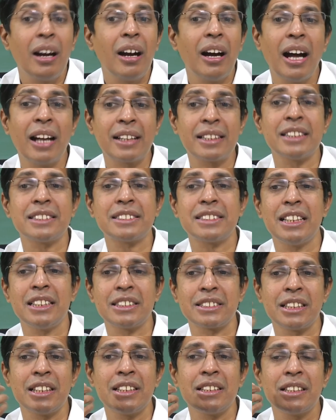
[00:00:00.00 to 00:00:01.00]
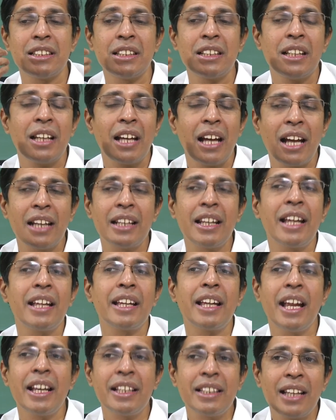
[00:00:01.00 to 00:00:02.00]
attestation and I
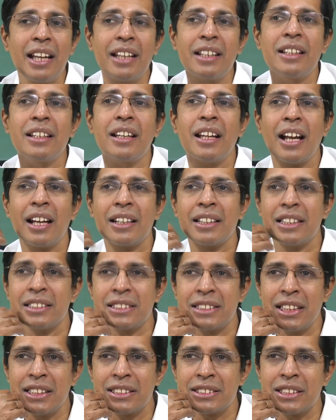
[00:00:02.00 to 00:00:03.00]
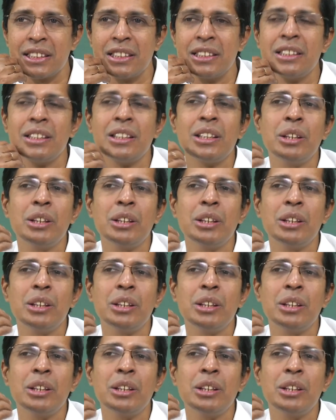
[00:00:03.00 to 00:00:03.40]
get an attestation